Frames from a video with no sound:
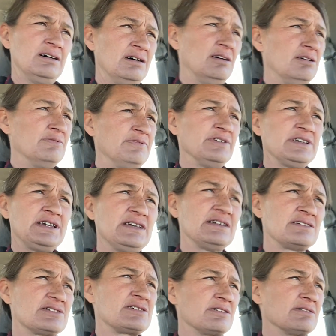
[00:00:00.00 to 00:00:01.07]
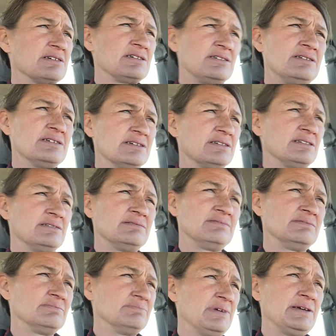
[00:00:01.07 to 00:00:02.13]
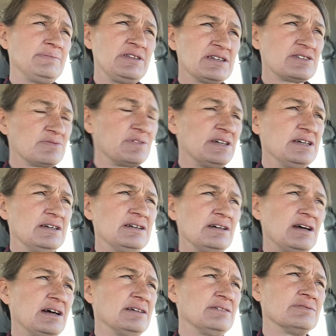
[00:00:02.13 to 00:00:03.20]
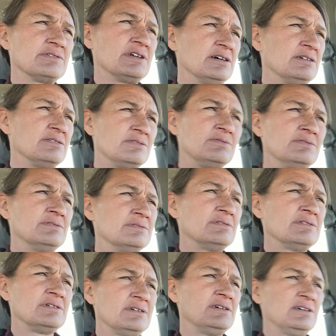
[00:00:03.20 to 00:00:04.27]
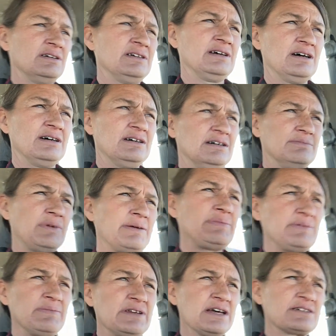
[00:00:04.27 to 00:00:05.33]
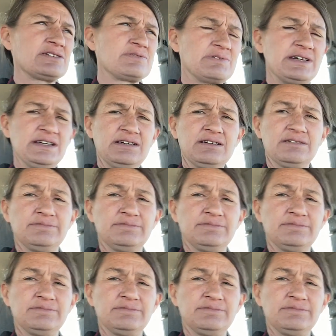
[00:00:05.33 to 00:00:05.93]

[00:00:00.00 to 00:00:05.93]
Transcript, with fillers: hopefully getting started on maybe this week. I don't know. Might be next week.